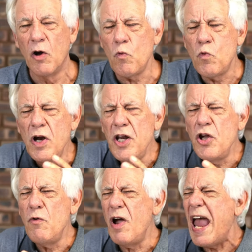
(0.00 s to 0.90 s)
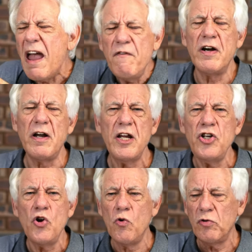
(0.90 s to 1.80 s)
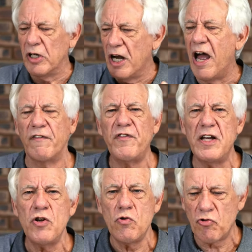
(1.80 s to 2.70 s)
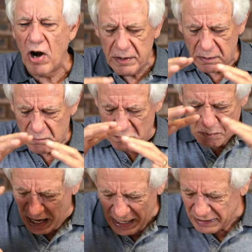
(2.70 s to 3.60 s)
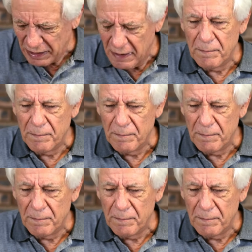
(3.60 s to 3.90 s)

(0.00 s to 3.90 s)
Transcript: Will you ever in your life, in your right mind,